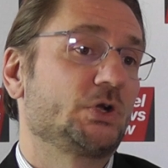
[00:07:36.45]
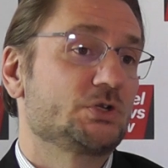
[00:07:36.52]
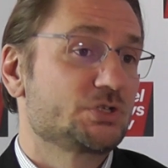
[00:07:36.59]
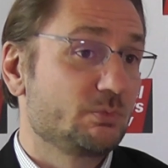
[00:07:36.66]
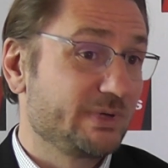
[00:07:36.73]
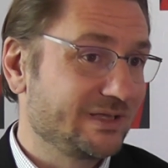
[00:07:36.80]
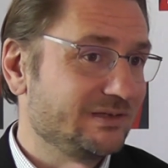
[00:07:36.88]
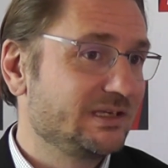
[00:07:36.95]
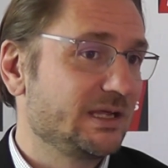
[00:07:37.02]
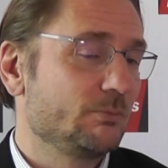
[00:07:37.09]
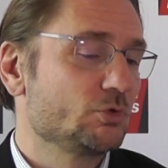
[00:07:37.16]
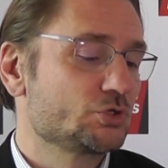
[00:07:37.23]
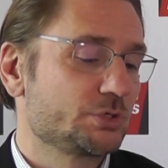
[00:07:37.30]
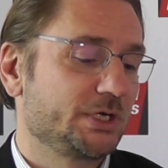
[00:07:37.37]
so we can
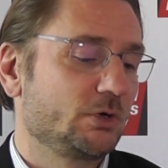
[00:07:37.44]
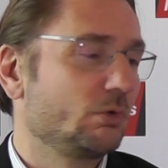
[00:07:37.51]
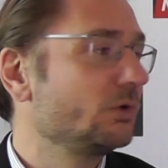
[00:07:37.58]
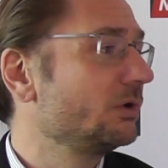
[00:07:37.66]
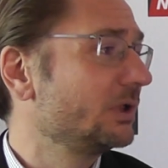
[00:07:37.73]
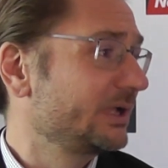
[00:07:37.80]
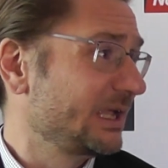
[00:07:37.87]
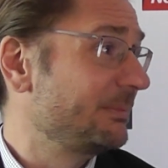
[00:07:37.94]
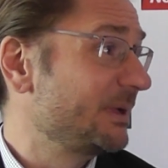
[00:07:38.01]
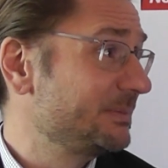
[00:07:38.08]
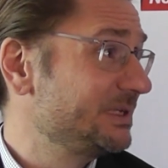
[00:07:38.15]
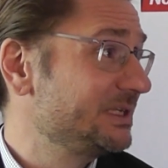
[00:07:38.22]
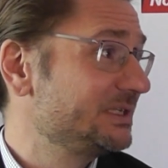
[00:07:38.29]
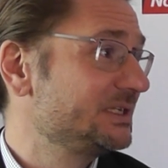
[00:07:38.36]
demonstrate all our
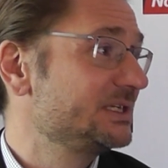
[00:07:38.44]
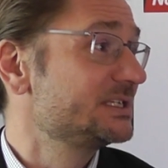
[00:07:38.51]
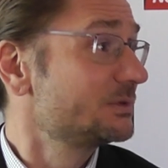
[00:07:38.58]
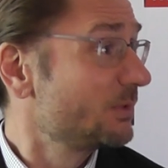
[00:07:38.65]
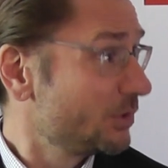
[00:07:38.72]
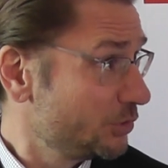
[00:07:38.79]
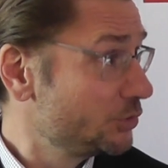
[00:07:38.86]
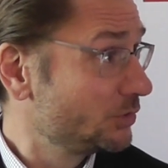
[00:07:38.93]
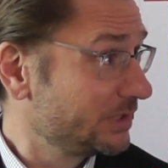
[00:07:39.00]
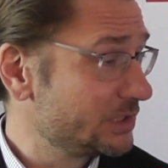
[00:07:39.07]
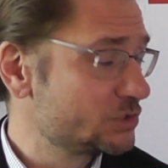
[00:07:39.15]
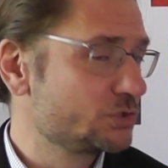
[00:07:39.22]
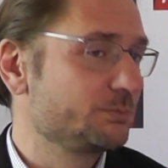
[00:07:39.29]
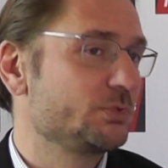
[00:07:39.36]
capabilities and what the
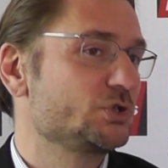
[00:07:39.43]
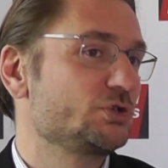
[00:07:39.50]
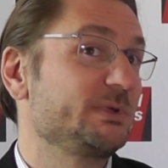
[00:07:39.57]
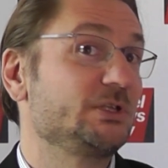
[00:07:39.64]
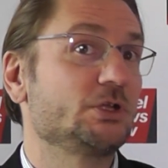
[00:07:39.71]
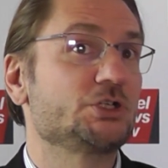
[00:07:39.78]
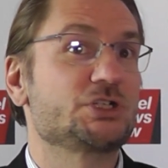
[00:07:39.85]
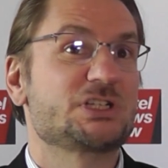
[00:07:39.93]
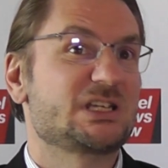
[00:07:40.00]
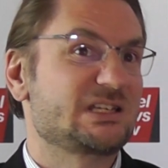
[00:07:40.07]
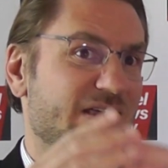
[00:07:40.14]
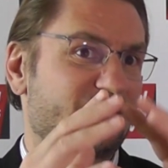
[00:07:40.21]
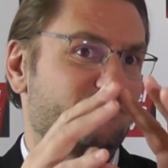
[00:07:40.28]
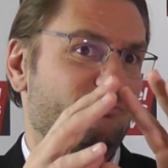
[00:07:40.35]
hotel is supposed to be, not just
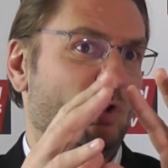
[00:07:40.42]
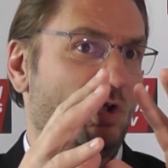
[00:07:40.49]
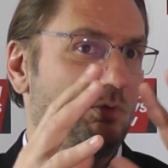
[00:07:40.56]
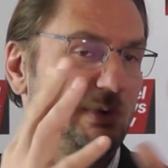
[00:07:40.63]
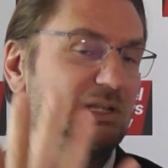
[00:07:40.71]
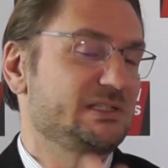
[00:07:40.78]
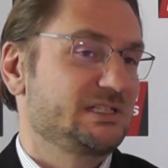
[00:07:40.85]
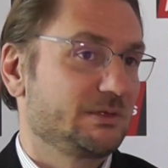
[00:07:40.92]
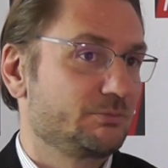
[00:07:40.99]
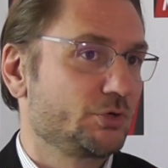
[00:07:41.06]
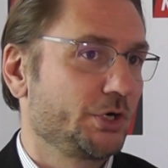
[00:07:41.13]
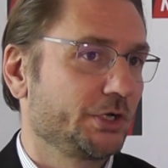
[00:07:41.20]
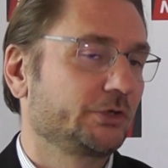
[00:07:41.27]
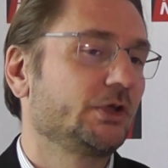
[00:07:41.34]
as like a real estate
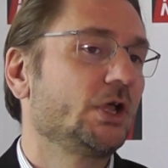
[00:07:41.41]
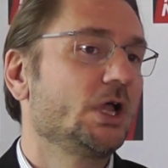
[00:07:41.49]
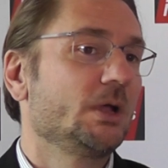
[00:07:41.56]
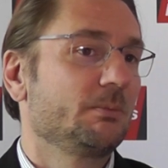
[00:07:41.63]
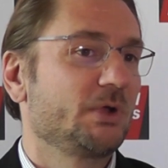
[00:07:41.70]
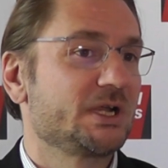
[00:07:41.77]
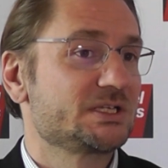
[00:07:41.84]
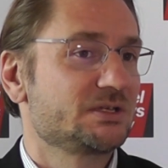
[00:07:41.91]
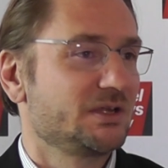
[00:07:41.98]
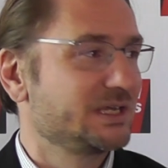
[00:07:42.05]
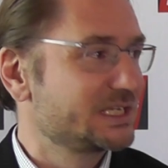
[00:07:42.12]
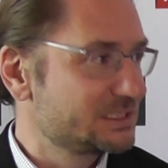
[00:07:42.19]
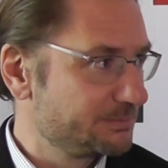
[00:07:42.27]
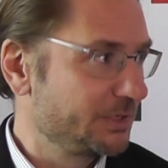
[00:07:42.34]
product, but as
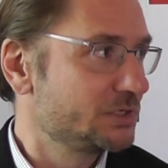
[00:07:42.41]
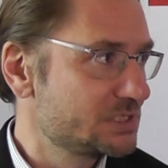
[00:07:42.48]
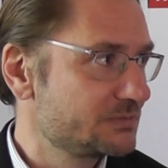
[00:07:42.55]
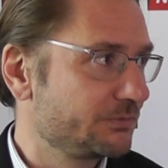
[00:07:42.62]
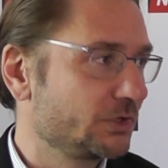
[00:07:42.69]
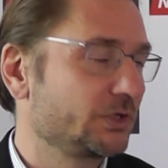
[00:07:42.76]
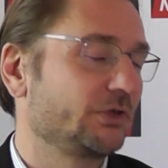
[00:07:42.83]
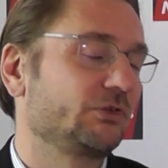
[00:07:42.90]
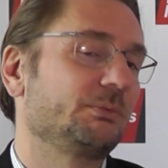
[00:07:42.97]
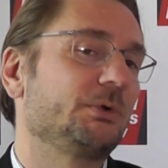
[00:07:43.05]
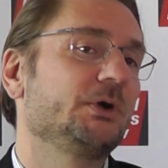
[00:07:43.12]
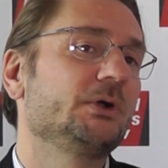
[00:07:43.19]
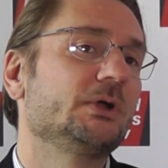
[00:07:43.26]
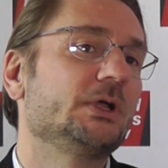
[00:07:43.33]
an experience for the
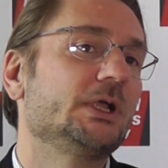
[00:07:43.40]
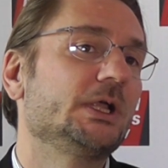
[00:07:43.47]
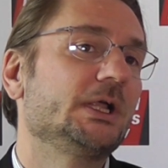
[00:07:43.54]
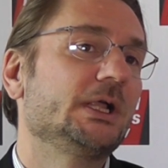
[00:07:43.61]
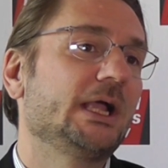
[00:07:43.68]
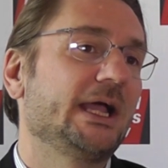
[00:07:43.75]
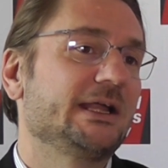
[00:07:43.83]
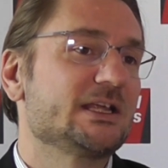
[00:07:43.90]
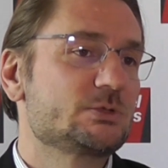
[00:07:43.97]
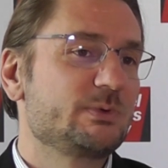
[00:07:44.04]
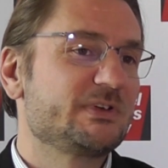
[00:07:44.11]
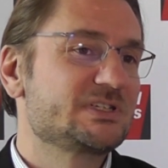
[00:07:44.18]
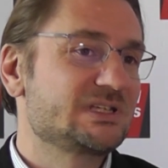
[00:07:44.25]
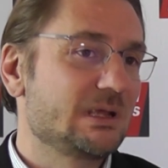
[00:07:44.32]
customer. And as
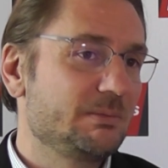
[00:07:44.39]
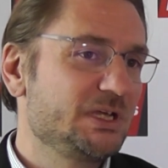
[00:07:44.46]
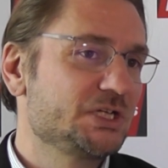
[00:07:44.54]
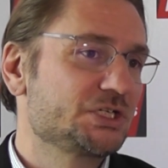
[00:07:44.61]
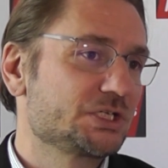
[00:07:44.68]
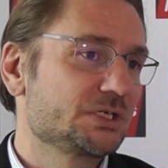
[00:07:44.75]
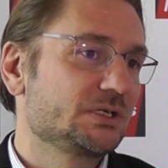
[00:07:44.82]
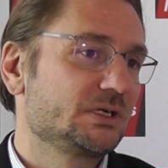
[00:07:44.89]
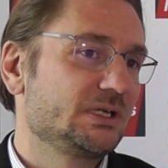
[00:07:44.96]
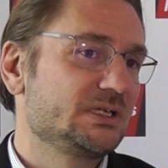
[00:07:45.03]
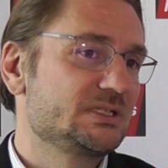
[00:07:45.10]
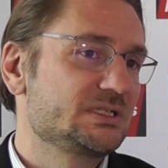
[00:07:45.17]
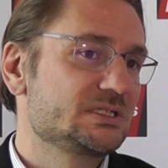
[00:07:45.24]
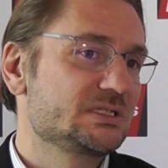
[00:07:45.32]
we establish
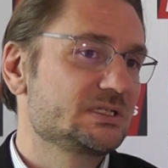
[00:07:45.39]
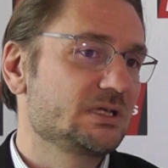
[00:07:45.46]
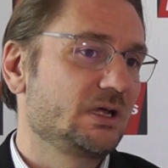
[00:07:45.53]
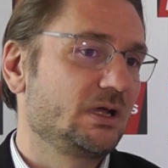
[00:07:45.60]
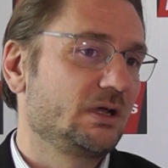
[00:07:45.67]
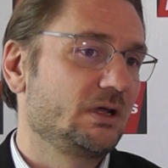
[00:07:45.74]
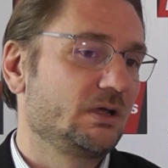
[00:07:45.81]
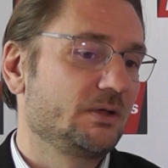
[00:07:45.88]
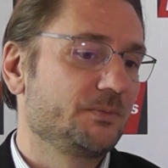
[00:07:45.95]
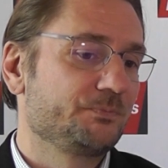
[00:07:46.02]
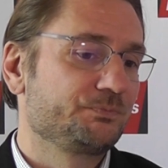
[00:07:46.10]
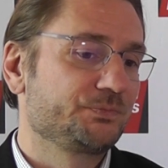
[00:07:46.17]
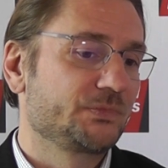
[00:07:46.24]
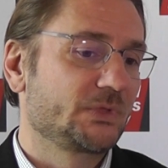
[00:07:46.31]
this
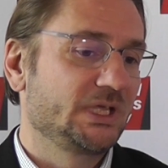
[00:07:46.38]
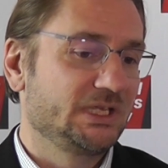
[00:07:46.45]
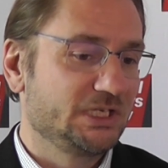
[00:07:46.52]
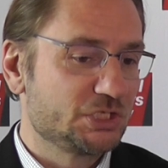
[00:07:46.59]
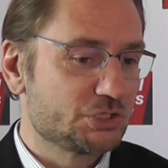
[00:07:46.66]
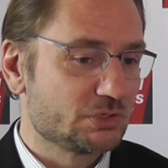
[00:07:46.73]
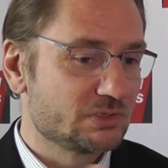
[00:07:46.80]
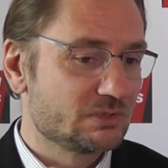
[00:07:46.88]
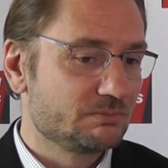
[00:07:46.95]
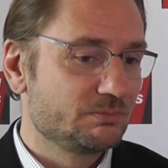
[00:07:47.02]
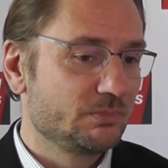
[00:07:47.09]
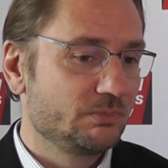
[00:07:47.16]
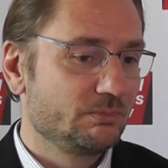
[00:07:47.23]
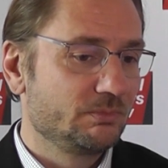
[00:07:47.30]
initial
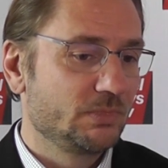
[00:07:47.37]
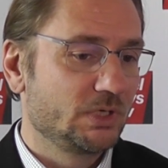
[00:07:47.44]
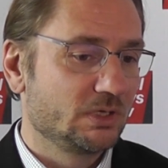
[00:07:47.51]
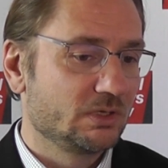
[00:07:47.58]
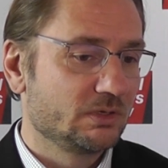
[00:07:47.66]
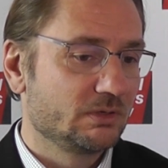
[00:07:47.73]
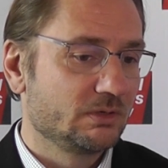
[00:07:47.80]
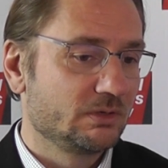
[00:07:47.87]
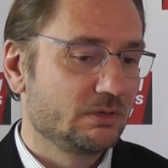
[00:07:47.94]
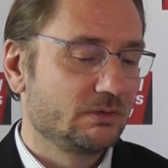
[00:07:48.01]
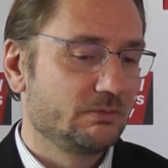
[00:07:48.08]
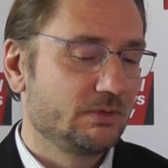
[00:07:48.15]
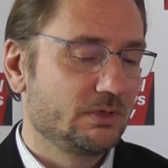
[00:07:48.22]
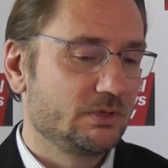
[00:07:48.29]

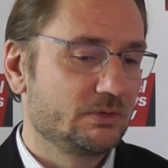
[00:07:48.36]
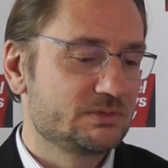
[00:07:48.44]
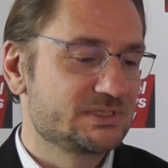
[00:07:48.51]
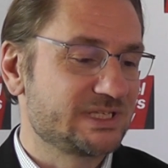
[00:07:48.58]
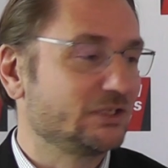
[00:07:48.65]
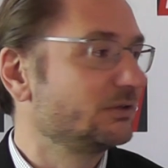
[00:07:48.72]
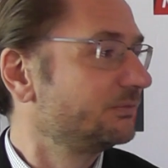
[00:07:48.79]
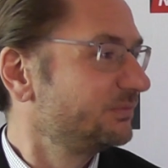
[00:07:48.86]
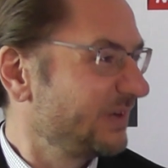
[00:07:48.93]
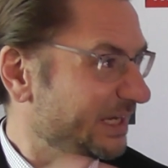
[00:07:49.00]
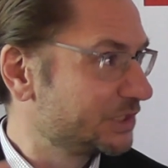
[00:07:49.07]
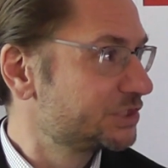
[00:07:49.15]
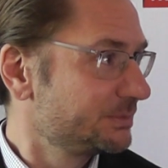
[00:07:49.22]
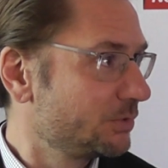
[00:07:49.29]
set of
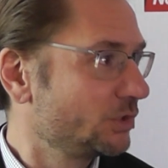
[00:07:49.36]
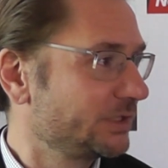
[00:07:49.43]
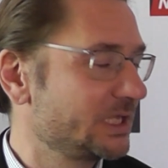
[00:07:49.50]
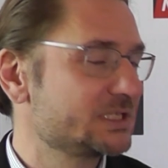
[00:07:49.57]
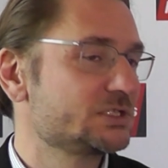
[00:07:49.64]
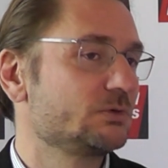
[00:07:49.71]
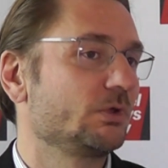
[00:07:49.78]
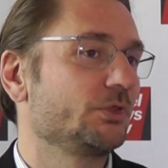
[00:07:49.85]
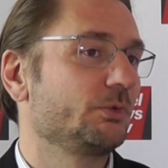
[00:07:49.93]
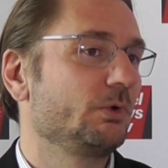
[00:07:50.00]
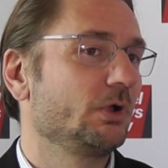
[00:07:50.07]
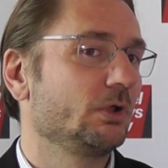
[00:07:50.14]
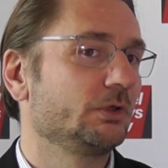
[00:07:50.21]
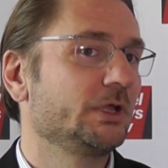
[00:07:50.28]
flagship hotels around the
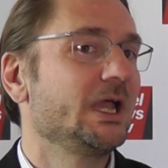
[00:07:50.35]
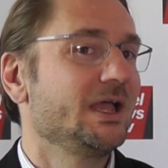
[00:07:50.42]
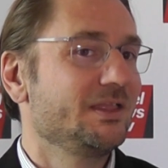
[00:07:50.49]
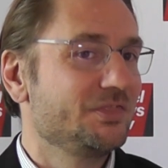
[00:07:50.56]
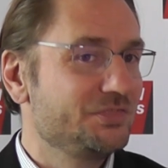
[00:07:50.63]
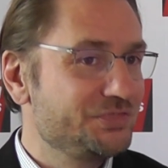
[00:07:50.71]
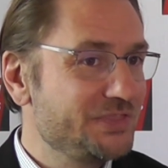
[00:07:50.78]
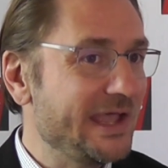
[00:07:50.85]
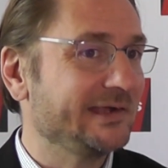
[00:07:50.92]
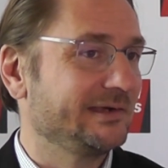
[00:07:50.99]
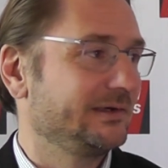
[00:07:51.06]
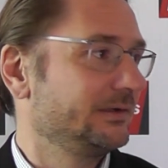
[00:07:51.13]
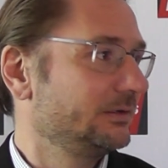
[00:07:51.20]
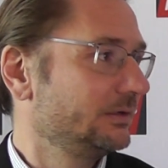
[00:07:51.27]
world,
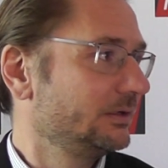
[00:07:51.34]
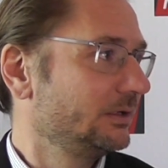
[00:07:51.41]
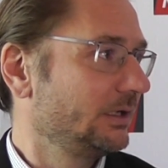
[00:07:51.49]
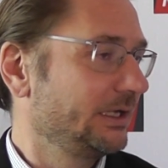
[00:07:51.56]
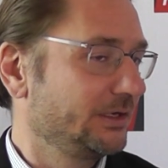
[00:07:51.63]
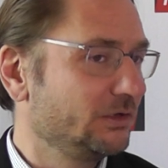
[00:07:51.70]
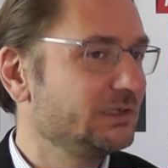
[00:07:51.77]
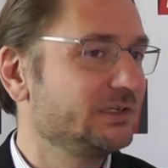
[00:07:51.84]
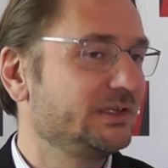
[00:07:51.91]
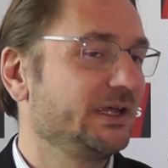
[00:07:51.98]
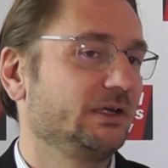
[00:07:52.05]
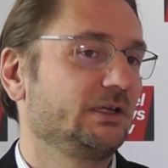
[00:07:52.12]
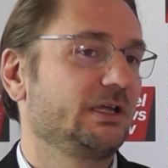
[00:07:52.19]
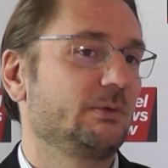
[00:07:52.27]
then and only
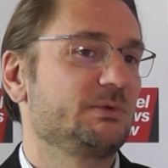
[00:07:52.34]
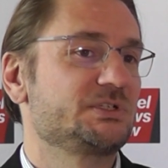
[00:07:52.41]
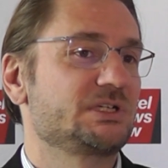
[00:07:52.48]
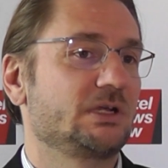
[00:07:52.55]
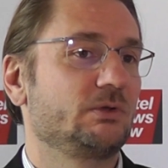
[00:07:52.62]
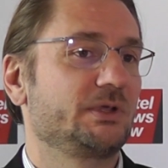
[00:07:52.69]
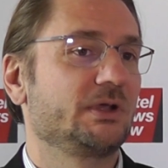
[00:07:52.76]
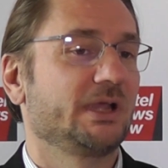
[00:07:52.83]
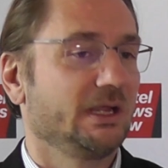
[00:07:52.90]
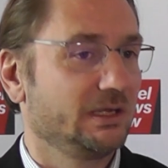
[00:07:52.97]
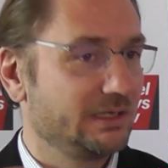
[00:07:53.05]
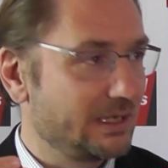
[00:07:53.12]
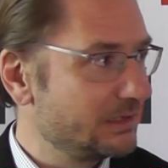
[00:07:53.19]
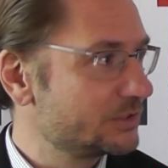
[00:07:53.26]
then can we start looking, okay,
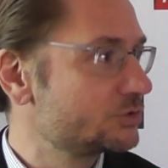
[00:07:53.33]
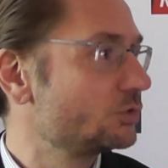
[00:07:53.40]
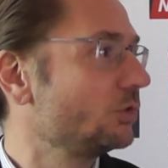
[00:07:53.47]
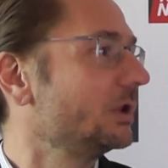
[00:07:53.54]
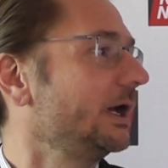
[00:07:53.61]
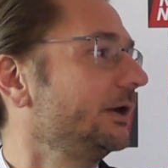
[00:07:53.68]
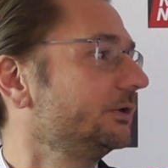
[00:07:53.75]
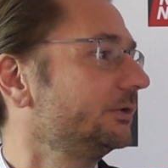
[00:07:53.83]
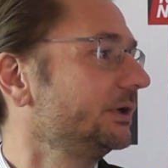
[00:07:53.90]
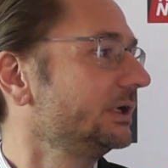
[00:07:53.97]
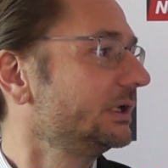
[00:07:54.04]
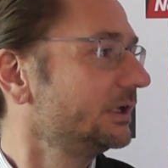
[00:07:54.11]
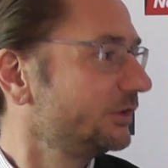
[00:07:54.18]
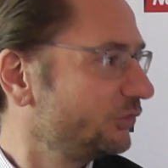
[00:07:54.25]
now let's roll out,
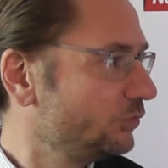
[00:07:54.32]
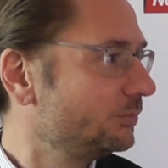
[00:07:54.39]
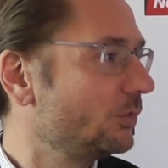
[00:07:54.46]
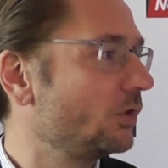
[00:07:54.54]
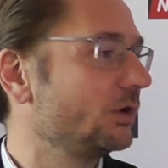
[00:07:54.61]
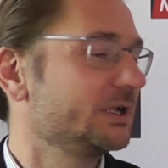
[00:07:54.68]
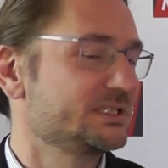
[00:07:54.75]
right? And let's do more.